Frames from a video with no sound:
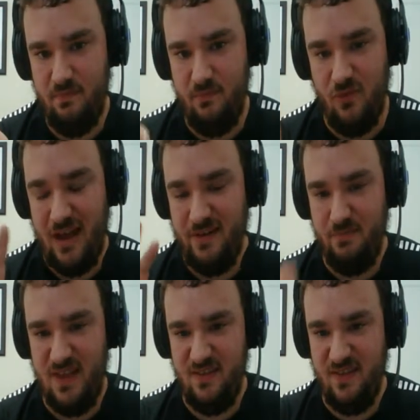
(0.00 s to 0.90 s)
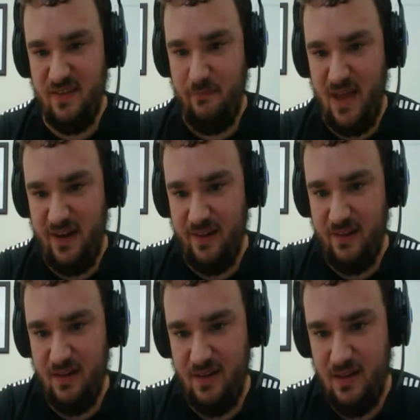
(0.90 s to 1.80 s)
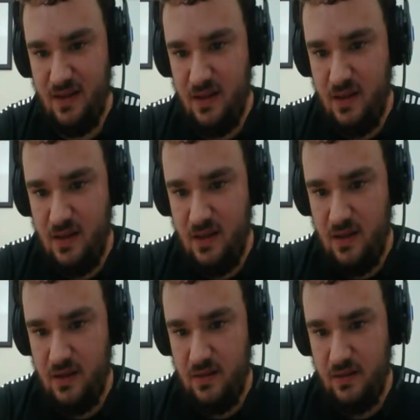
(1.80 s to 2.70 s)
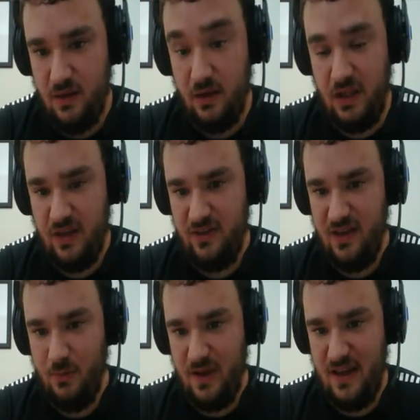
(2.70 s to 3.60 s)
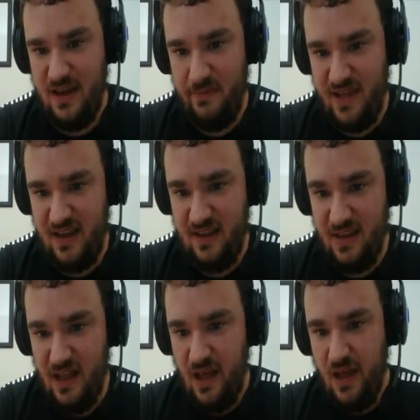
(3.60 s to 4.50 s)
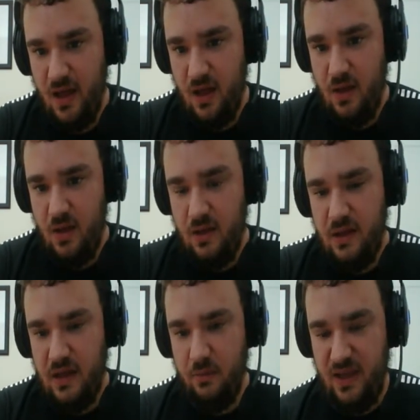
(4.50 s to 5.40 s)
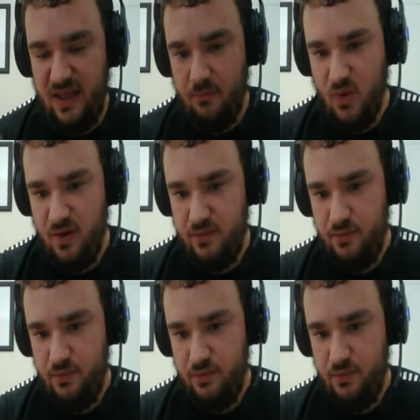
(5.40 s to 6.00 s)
random pieces of metal. You'll see why in a minute. And we get more of